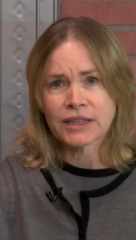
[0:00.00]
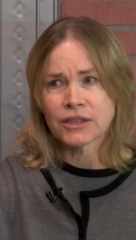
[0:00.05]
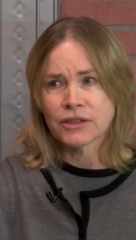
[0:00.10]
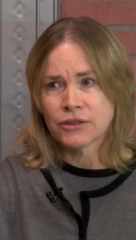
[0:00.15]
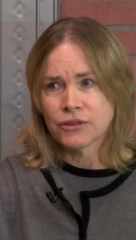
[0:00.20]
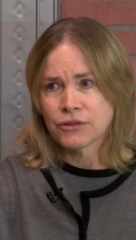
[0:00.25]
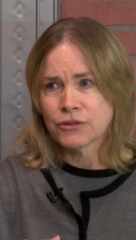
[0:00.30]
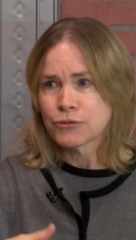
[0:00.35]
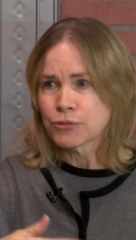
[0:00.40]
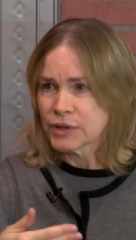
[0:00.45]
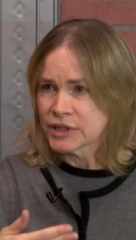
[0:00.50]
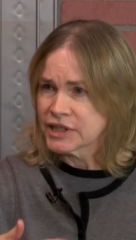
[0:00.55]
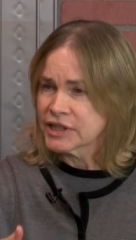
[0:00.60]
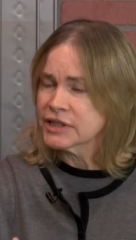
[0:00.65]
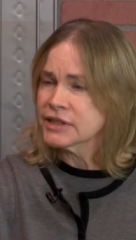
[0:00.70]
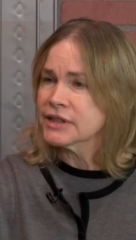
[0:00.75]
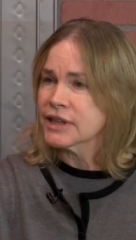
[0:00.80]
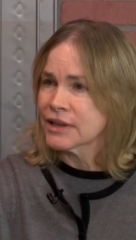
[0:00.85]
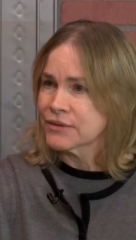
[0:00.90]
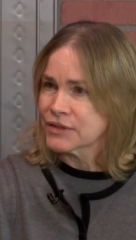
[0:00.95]
in
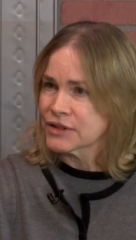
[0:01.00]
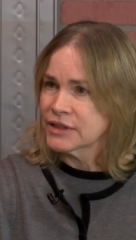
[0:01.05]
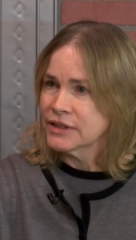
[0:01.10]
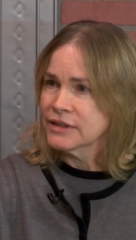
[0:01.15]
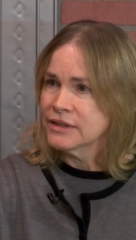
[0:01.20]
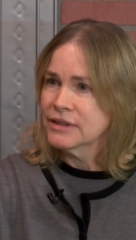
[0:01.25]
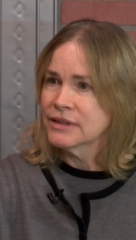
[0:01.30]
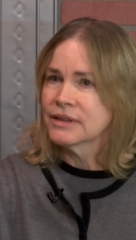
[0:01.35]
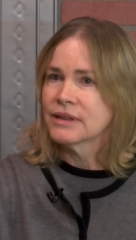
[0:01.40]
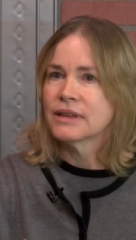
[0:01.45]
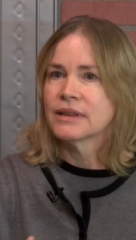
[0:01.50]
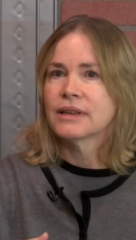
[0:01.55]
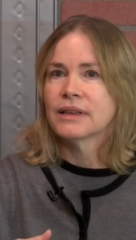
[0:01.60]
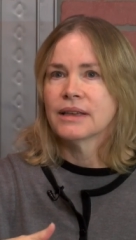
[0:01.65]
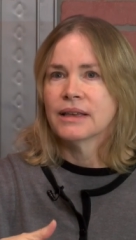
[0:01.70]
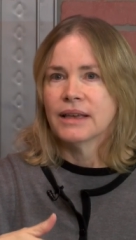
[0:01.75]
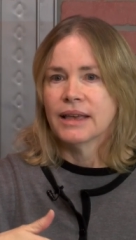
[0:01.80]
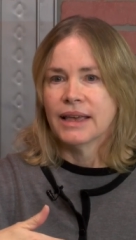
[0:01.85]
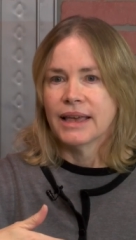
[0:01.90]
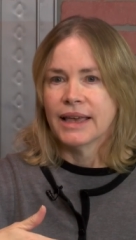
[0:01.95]
2011,
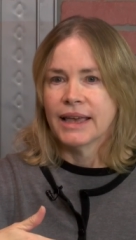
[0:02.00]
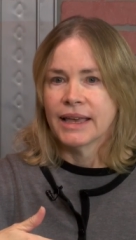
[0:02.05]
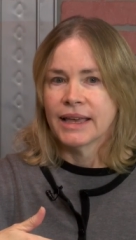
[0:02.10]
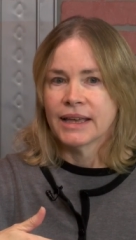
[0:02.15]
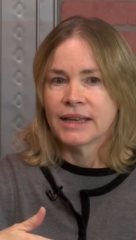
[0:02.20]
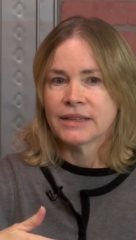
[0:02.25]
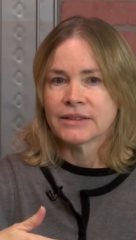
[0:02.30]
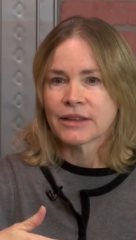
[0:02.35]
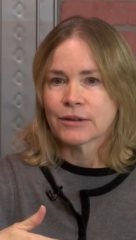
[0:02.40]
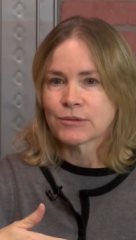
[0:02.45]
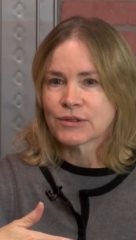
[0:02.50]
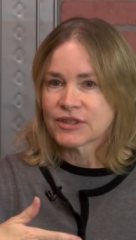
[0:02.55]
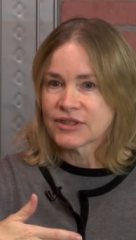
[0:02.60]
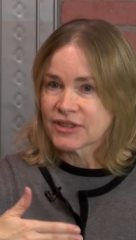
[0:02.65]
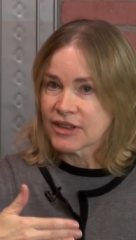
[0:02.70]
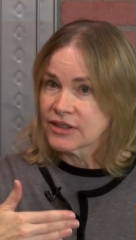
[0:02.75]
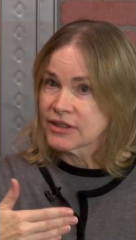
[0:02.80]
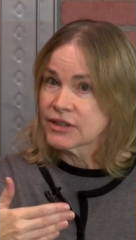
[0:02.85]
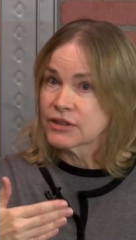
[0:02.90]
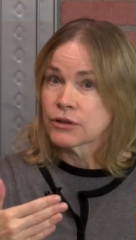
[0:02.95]
and I was
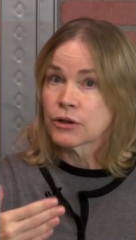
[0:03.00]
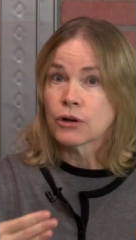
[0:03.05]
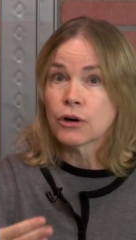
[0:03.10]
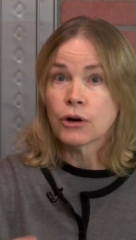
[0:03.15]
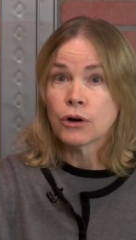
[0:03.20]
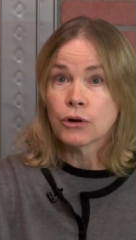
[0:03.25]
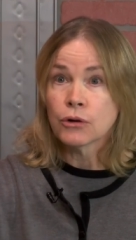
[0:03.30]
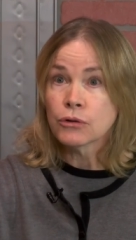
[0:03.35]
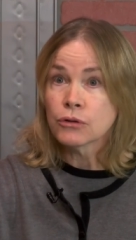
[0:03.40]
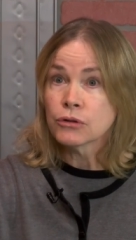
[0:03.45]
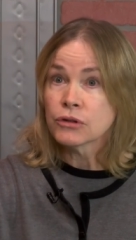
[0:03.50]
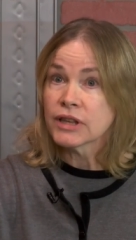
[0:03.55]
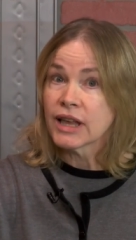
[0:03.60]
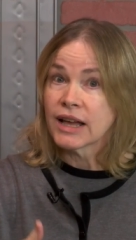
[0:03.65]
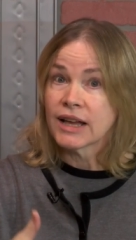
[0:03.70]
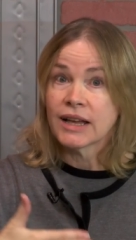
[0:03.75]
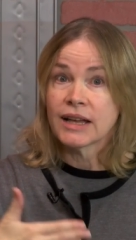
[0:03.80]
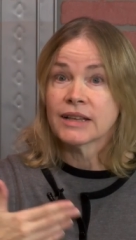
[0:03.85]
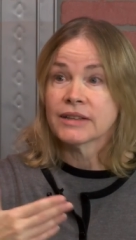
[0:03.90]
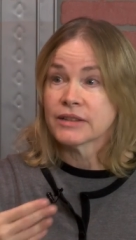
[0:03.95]
selling a whole
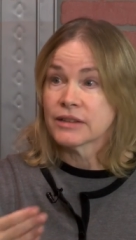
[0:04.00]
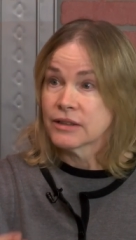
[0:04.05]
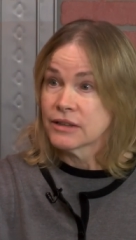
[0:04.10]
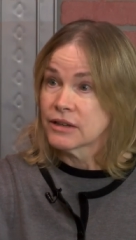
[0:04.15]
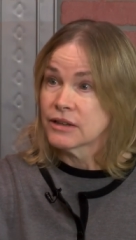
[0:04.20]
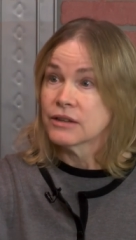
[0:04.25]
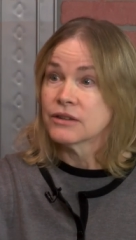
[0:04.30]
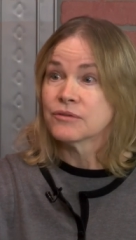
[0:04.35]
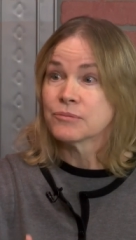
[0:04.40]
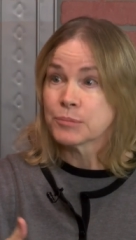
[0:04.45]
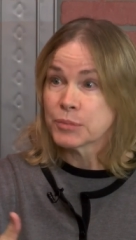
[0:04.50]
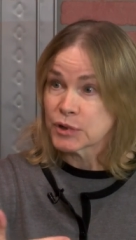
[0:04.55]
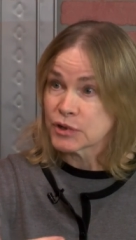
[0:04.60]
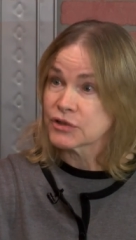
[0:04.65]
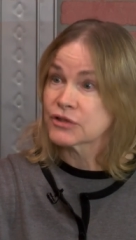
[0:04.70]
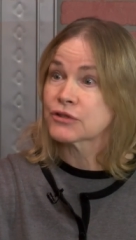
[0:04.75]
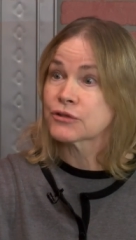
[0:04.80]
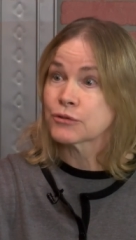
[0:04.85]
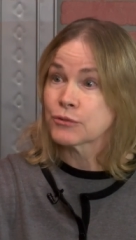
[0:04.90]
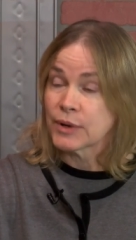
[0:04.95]
lot of
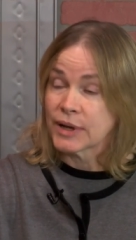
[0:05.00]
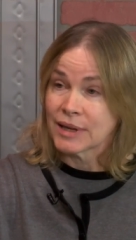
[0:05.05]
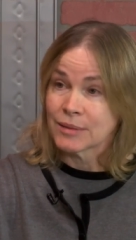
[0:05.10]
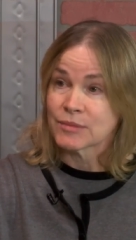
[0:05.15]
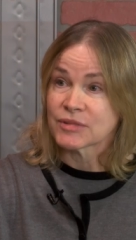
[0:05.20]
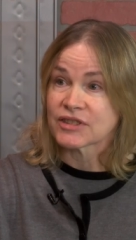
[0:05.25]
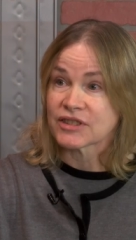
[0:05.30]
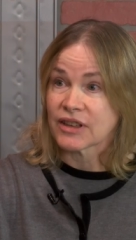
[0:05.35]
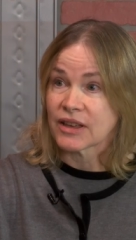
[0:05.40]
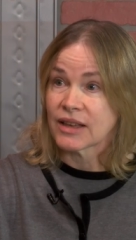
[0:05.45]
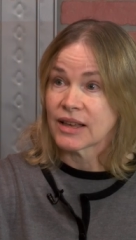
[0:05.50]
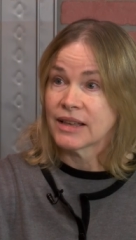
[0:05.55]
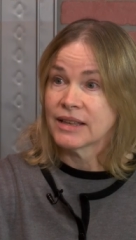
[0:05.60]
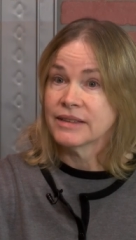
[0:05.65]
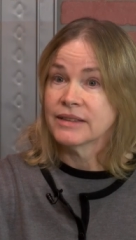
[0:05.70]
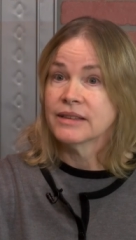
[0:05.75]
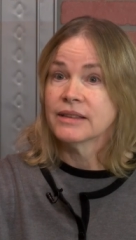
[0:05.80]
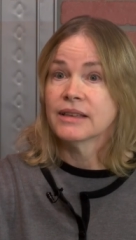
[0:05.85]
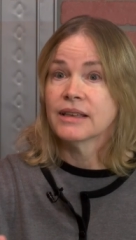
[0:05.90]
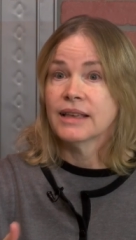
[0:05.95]
books through
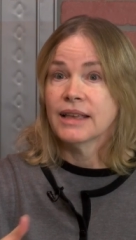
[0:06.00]
Amazon,